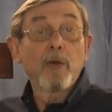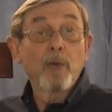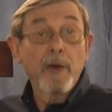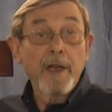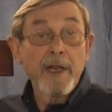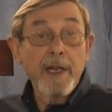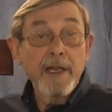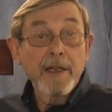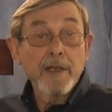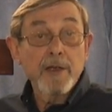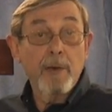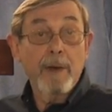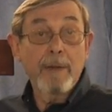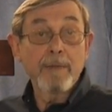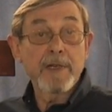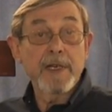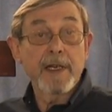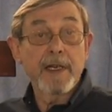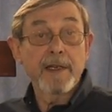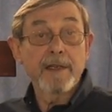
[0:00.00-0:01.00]
We need to
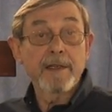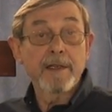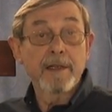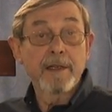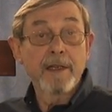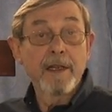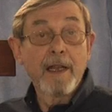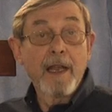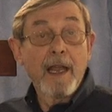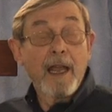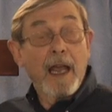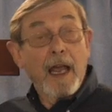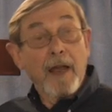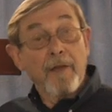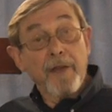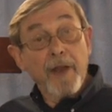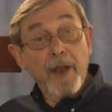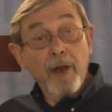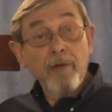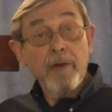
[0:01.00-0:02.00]
empty it.
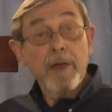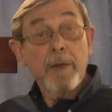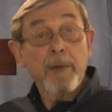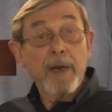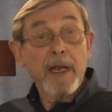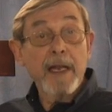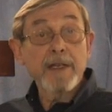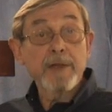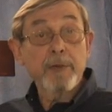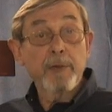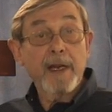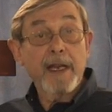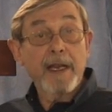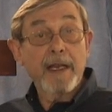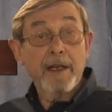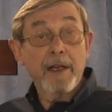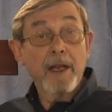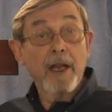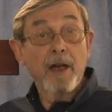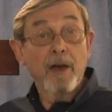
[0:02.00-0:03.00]
And the only place we
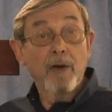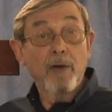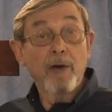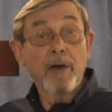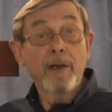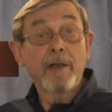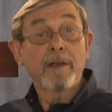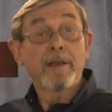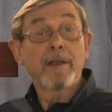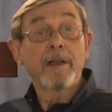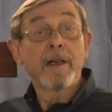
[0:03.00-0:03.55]
can go